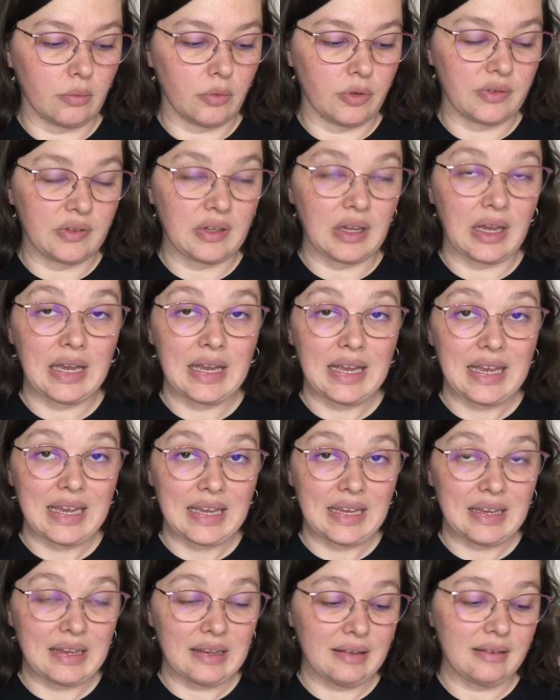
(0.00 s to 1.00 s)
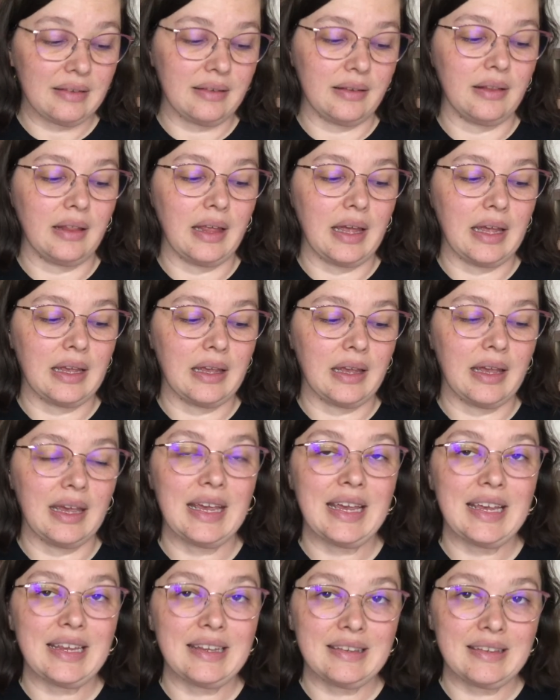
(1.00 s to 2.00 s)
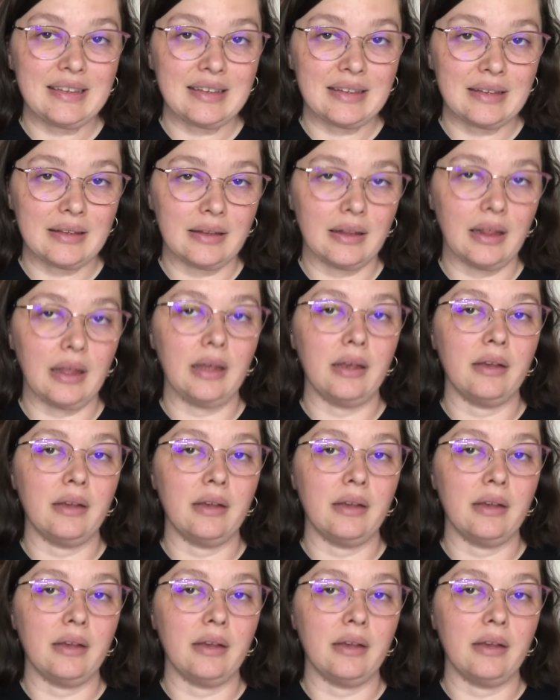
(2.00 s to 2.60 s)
saying is like hiss, like